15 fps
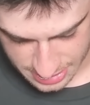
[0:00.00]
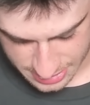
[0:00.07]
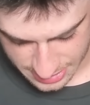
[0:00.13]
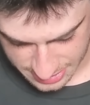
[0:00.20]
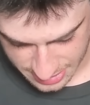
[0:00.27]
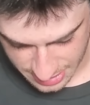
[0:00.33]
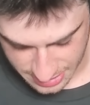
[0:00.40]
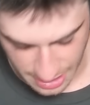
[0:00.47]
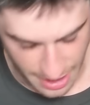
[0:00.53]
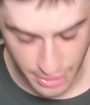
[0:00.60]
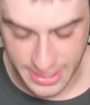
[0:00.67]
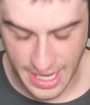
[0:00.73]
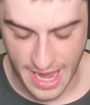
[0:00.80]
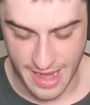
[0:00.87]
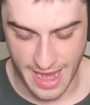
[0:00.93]
That's going to die.
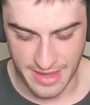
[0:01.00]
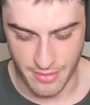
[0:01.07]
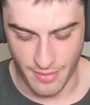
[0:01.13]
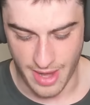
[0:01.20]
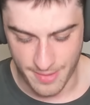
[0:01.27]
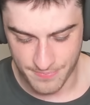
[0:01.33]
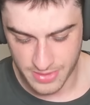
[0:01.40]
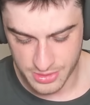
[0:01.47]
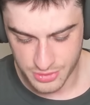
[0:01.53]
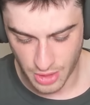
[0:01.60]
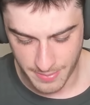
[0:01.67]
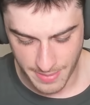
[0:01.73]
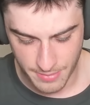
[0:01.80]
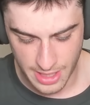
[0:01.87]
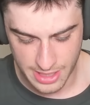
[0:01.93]
Okay, anyway. So I
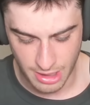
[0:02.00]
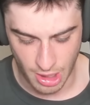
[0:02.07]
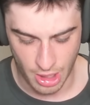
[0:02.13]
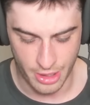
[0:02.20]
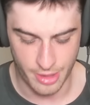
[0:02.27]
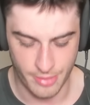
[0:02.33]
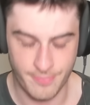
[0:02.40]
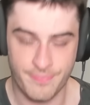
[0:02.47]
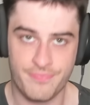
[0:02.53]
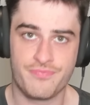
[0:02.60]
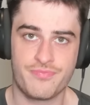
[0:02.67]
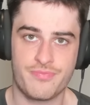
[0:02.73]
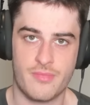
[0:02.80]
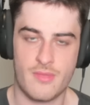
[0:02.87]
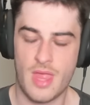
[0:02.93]
remember I got home
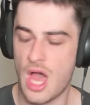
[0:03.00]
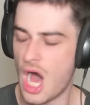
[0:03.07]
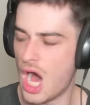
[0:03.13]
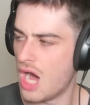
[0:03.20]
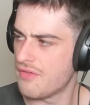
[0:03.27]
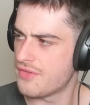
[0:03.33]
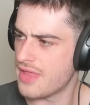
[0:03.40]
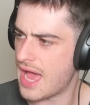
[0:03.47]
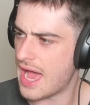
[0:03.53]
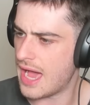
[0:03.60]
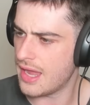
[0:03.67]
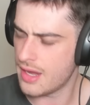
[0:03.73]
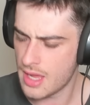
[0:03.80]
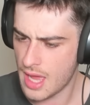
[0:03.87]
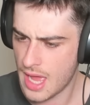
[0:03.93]
after
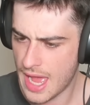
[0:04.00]
that.